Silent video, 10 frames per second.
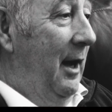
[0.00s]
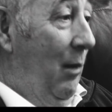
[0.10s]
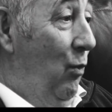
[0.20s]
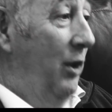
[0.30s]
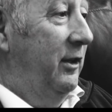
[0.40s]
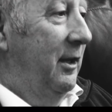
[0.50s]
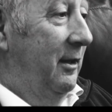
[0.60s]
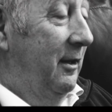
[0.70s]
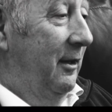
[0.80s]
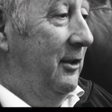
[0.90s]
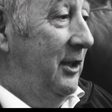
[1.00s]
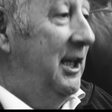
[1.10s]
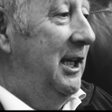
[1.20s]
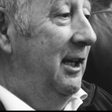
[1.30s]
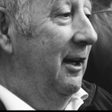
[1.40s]
I wanted to
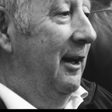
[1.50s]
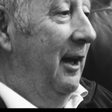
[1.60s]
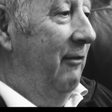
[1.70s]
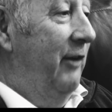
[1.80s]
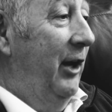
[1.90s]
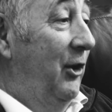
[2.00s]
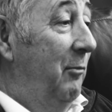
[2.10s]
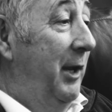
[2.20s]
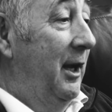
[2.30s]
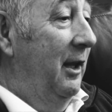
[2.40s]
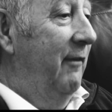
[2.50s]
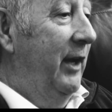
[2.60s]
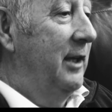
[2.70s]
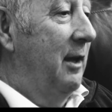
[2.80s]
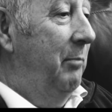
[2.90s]
see if I could make a
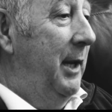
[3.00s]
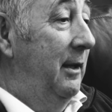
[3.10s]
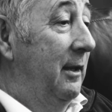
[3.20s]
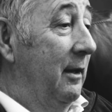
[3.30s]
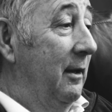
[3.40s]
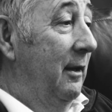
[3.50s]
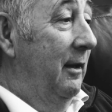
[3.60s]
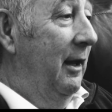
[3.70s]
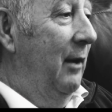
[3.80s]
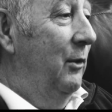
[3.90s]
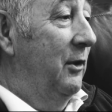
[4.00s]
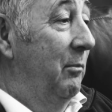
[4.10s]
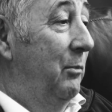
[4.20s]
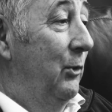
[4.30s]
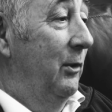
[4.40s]
living as a painter. That was
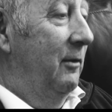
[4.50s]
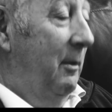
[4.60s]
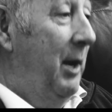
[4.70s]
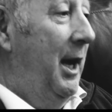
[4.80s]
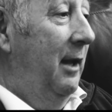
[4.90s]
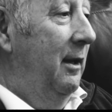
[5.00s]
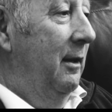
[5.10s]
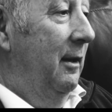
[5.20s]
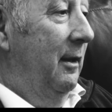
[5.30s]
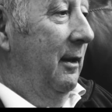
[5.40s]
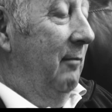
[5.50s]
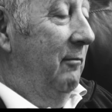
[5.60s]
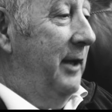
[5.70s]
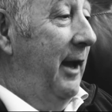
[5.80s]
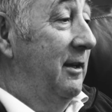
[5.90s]
important to my
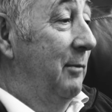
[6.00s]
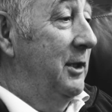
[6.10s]
sense of